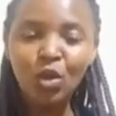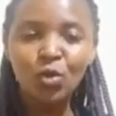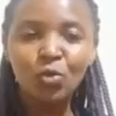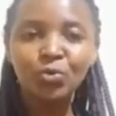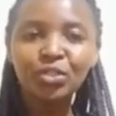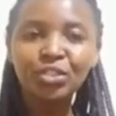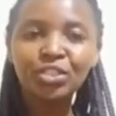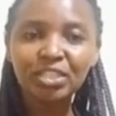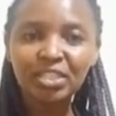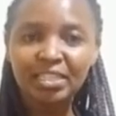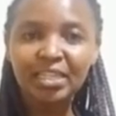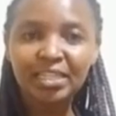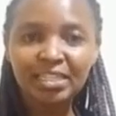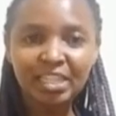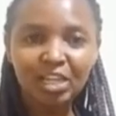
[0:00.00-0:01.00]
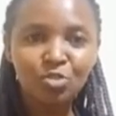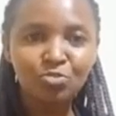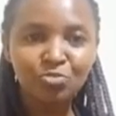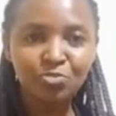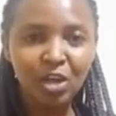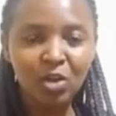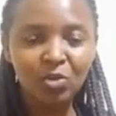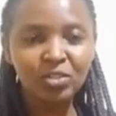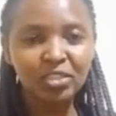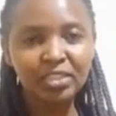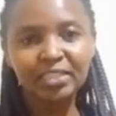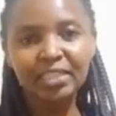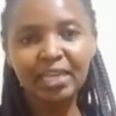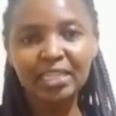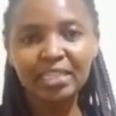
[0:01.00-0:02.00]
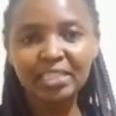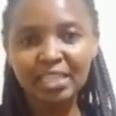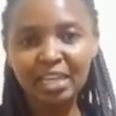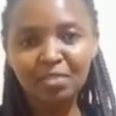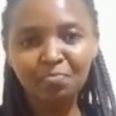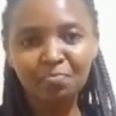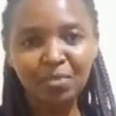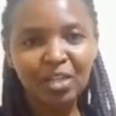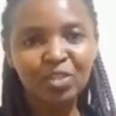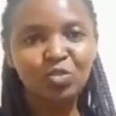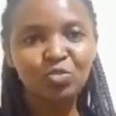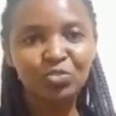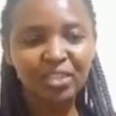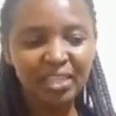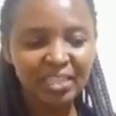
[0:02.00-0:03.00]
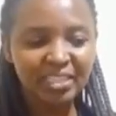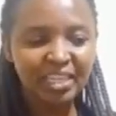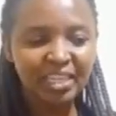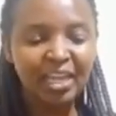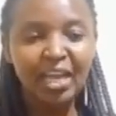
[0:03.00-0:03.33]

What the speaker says: which is a town found in the eastern part of Kenya.